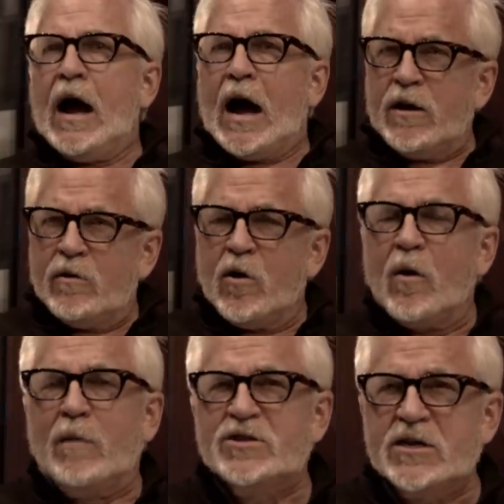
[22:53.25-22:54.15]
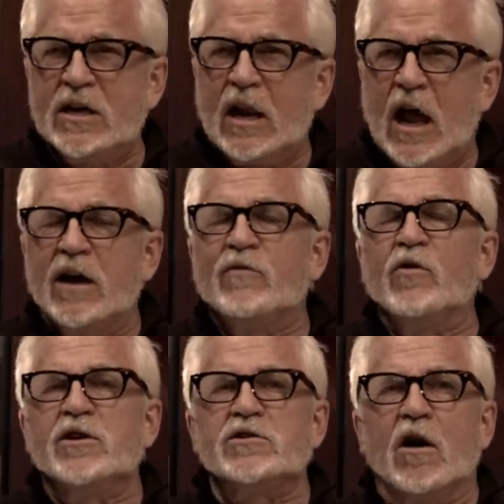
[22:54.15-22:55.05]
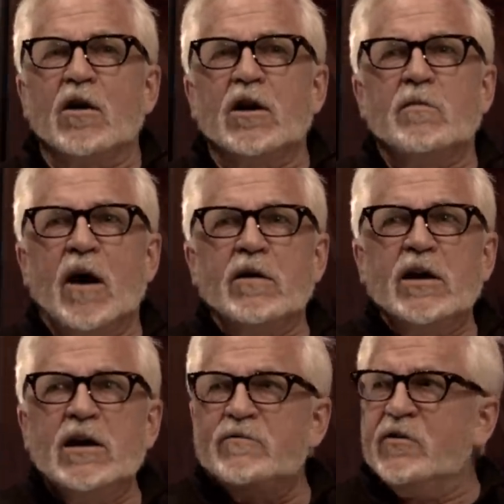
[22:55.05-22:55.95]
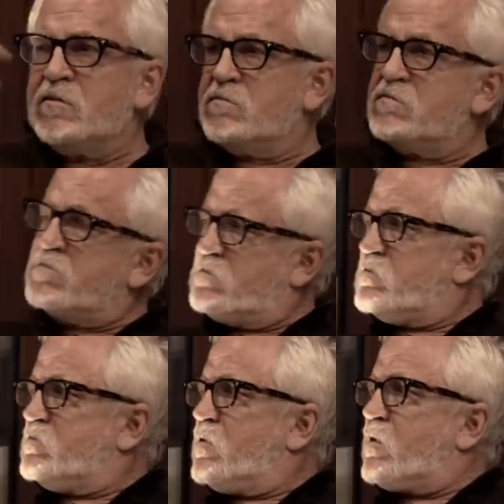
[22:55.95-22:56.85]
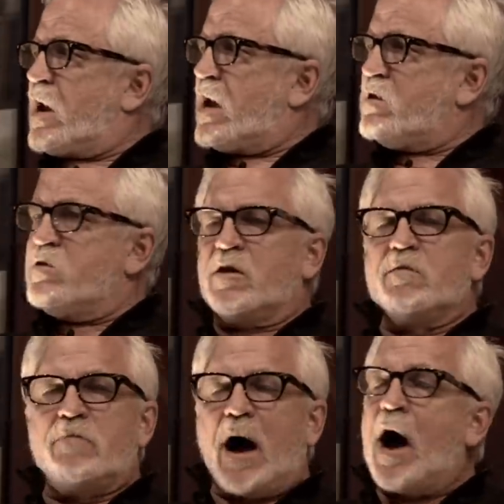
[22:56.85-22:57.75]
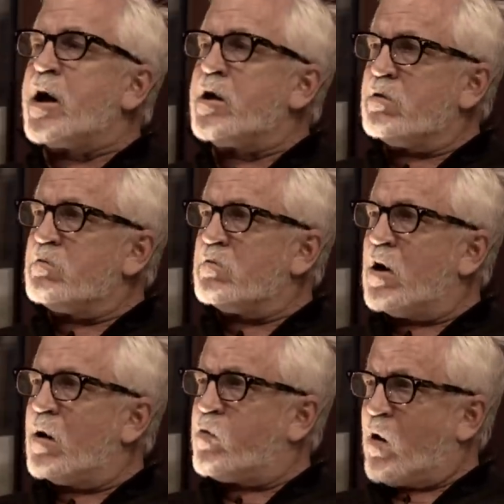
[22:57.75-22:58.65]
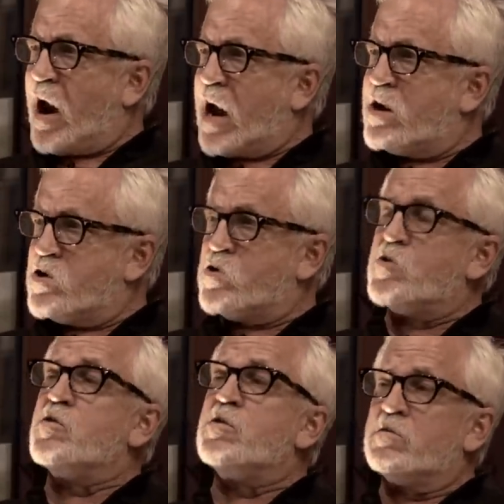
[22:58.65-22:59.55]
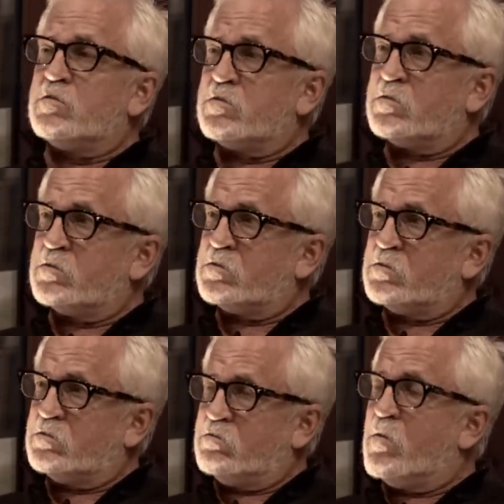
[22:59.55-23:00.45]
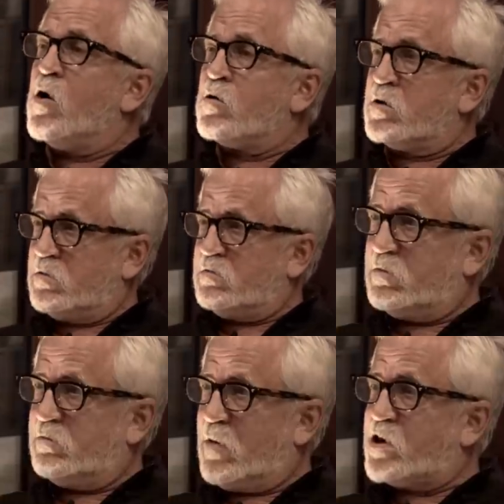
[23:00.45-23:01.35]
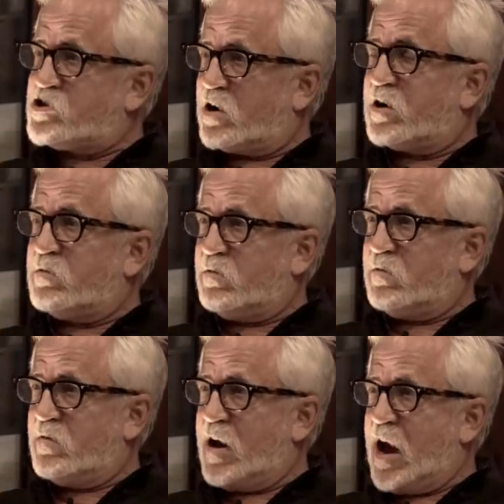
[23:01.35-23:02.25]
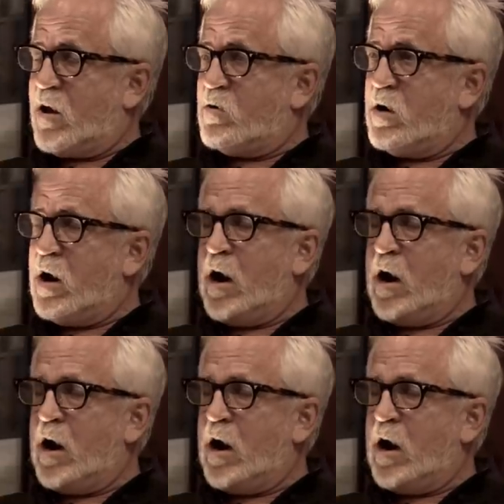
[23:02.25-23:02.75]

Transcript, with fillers: I don't know. I'm seeing a lot of what you're talking about. Even, okay, you can buy a brand new Moog modular yeah. now.